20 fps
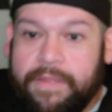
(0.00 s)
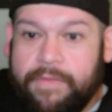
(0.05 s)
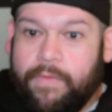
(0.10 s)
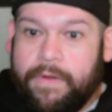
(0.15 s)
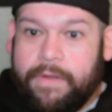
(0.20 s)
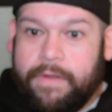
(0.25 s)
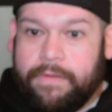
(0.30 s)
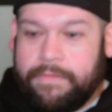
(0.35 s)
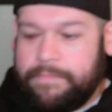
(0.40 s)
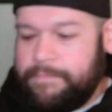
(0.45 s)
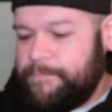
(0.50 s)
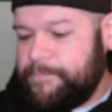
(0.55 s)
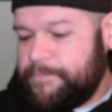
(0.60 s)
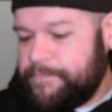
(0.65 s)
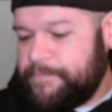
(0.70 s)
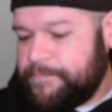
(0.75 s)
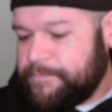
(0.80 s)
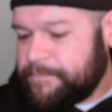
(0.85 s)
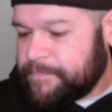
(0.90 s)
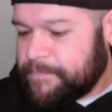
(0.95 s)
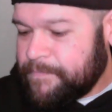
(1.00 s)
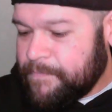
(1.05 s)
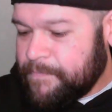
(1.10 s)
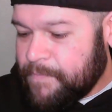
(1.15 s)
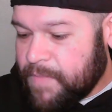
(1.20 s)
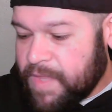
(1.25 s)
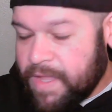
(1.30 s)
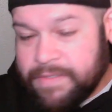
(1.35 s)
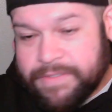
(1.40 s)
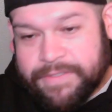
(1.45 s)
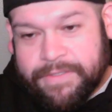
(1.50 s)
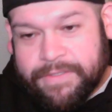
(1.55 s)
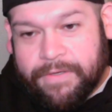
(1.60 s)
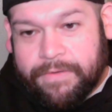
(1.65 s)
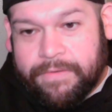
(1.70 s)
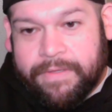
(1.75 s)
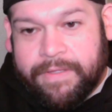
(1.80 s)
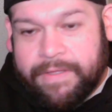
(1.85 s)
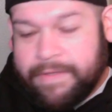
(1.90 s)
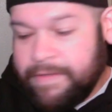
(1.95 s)
in the world.
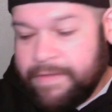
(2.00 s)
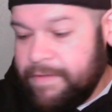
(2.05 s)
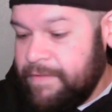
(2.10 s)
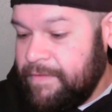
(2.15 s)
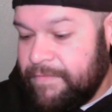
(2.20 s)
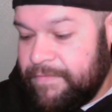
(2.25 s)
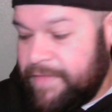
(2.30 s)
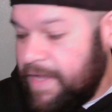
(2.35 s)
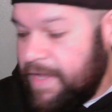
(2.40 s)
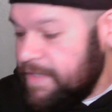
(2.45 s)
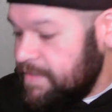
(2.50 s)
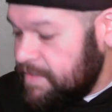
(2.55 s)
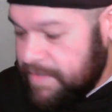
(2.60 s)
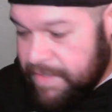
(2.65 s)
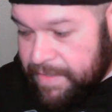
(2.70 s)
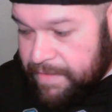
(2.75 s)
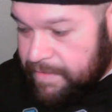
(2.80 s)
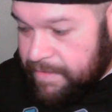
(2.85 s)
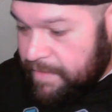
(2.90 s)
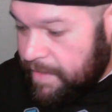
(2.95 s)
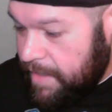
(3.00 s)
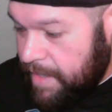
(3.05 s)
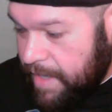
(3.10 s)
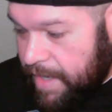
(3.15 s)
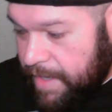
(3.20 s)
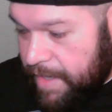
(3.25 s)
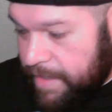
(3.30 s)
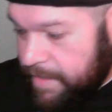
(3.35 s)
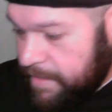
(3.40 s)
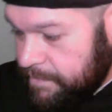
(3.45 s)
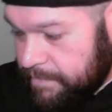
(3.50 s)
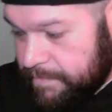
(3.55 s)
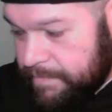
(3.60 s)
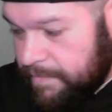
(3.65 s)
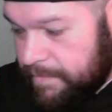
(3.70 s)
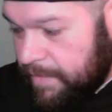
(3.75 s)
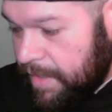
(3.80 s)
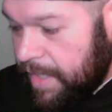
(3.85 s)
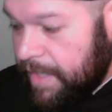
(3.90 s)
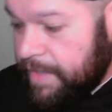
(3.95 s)
So that's it. I
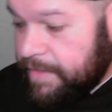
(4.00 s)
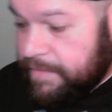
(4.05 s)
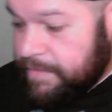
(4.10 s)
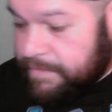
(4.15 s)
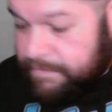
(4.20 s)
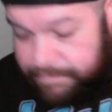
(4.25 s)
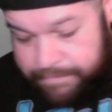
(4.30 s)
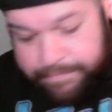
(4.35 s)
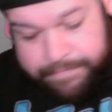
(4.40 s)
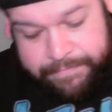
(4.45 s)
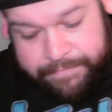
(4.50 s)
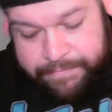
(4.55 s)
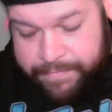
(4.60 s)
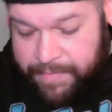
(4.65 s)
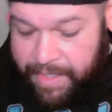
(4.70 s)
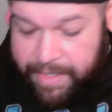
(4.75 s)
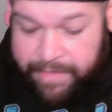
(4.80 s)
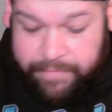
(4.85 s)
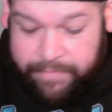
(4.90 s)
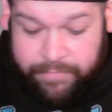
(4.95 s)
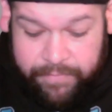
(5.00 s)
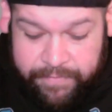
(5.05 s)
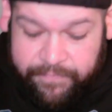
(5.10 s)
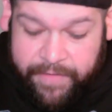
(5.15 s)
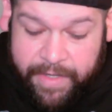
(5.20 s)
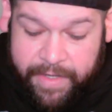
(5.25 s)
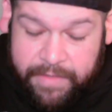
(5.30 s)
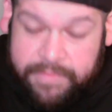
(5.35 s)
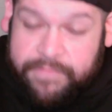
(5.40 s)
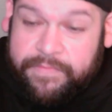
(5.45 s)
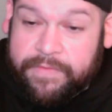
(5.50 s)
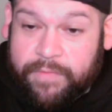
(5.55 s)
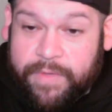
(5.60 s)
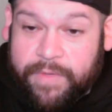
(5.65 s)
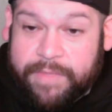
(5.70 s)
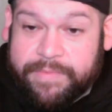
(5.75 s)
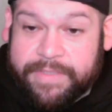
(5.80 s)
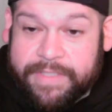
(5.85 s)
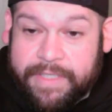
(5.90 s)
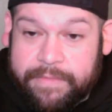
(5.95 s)
I I, I would vouch for the
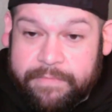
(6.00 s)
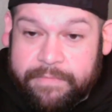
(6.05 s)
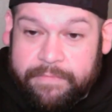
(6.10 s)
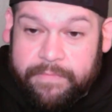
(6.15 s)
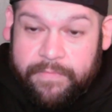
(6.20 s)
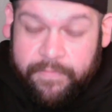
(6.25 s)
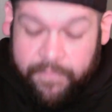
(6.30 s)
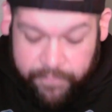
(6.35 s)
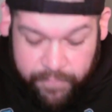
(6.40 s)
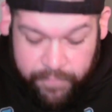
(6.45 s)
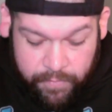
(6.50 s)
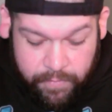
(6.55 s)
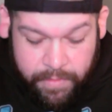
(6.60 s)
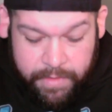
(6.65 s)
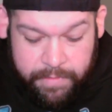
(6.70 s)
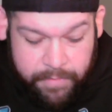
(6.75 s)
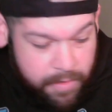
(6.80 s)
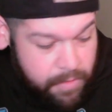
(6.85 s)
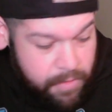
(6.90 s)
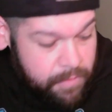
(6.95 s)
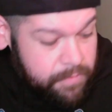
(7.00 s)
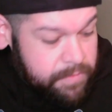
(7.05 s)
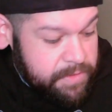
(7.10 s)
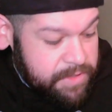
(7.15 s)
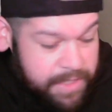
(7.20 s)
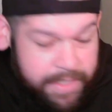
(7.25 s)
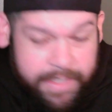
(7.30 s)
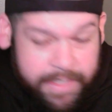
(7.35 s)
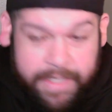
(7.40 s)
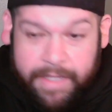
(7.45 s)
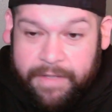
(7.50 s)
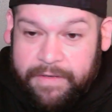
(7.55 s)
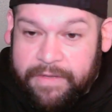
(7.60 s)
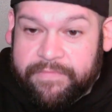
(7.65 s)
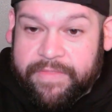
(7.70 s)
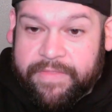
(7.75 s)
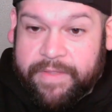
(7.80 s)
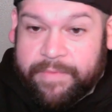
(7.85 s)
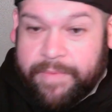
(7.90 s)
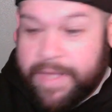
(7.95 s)
website. If you want to go and check out
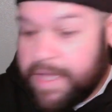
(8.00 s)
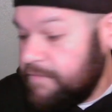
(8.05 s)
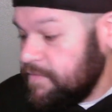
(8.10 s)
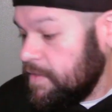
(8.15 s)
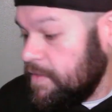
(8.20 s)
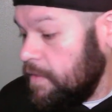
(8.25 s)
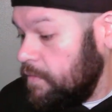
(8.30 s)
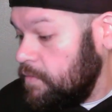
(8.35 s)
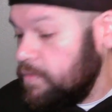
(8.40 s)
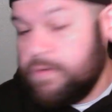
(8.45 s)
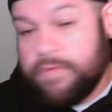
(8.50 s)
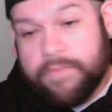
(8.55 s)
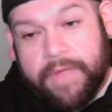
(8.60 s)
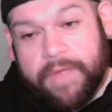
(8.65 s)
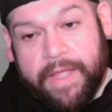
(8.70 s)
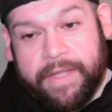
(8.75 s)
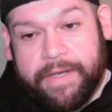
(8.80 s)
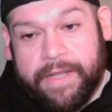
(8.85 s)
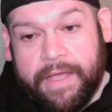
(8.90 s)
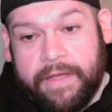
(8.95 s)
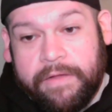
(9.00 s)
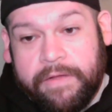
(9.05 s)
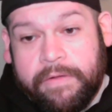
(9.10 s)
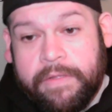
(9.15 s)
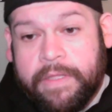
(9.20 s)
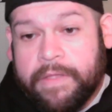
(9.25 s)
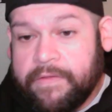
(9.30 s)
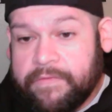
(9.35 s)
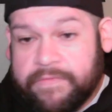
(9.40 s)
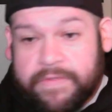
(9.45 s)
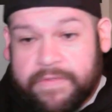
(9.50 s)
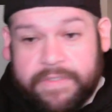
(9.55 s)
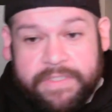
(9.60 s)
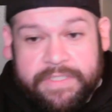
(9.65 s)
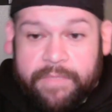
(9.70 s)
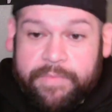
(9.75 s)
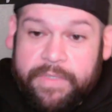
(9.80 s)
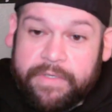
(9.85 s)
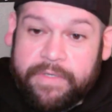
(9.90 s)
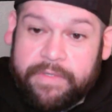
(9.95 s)
Love Them Knives, go do it right now. If there's
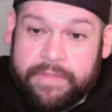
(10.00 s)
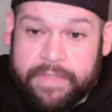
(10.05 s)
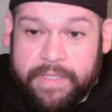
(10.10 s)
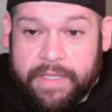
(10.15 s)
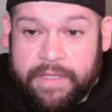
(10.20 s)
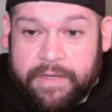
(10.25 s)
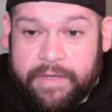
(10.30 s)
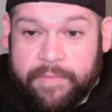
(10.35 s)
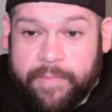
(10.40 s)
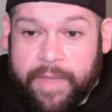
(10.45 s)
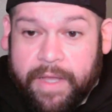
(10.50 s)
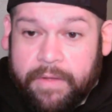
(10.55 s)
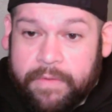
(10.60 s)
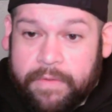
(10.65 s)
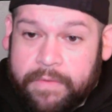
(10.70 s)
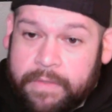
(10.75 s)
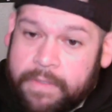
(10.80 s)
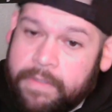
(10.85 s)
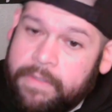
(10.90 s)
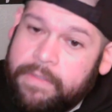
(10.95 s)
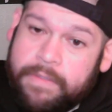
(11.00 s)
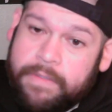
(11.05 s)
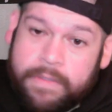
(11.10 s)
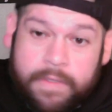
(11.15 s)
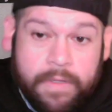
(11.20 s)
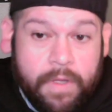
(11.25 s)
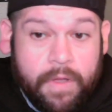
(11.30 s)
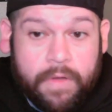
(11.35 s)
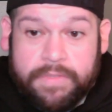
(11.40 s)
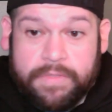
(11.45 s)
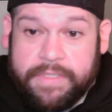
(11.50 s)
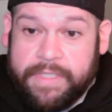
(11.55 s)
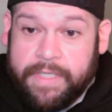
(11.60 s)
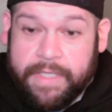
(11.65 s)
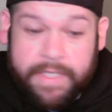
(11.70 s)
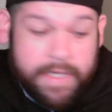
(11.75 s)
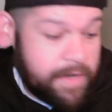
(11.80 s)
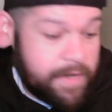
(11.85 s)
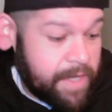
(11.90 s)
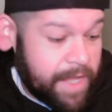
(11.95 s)
something you're thinking about, go check
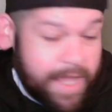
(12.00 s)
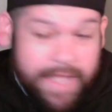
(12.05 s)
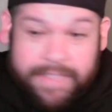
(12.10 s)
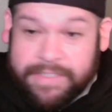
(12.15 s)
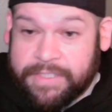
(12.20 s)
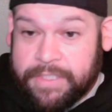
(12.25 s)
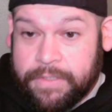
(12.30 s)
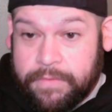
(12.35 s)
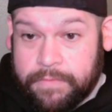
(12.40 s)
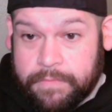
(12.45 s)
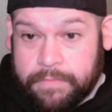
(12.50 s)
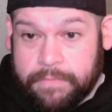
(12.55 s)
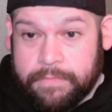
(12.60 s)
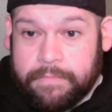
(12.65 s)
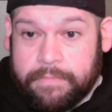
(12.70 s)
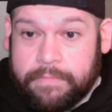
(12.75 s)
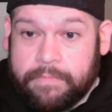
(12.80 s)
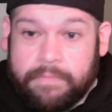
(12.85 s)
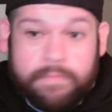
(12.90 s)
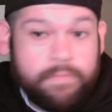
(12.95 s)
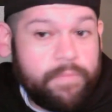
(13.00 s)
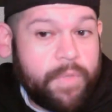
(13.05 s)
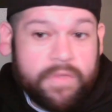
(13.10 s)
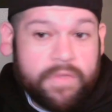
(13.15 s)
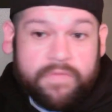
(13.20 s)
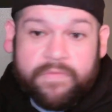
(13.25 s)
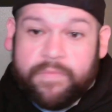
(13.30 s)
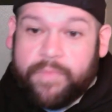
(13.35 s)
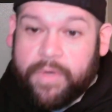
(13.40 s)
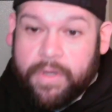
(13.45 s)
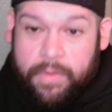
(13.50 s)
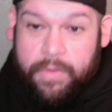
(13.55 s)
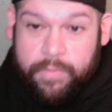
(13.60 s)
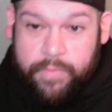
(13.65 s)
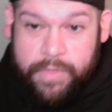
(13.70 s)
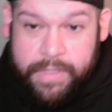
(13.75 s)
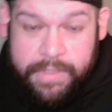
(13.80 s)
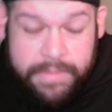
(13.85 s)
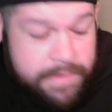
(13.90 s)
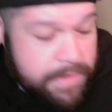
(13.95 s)
it out. I got two. Both of them are home
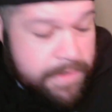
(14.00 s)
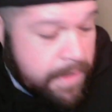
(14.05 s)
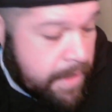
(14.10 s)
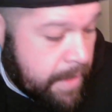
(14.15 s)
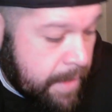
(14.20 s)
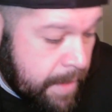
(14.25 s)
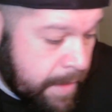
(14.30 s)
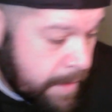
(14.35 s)
runs.